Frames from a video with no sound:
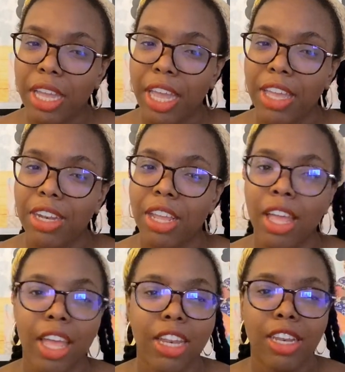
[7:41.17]
and
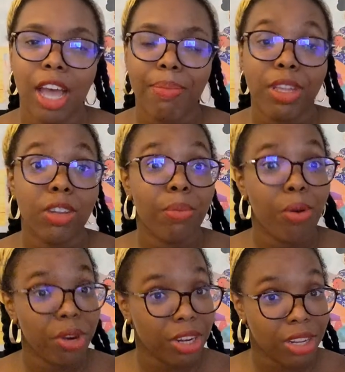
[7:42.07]
not be
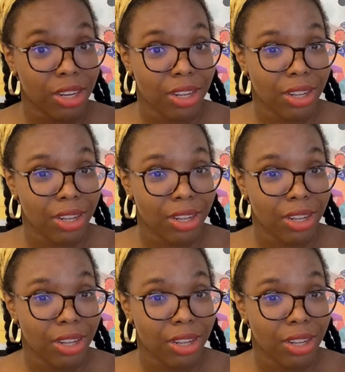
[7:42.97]
deported.